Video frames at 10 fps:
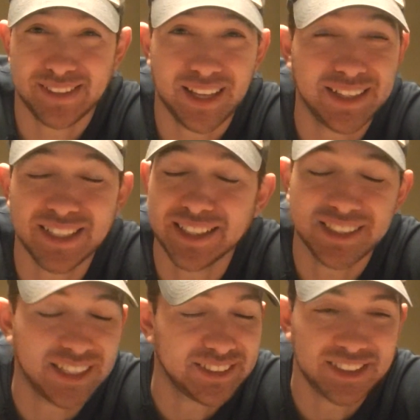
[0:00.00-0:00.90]

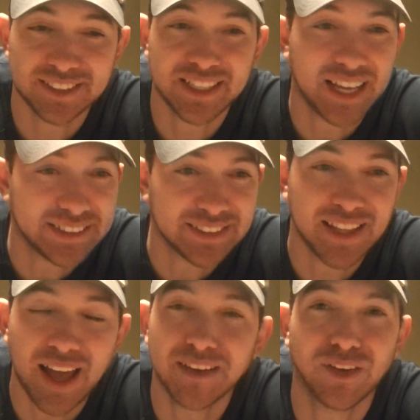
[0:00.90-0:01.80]
It's
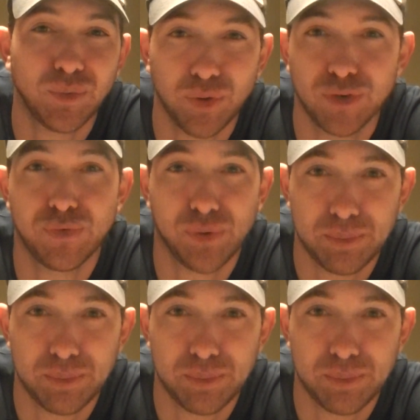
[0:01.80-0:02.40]
not going to work for him.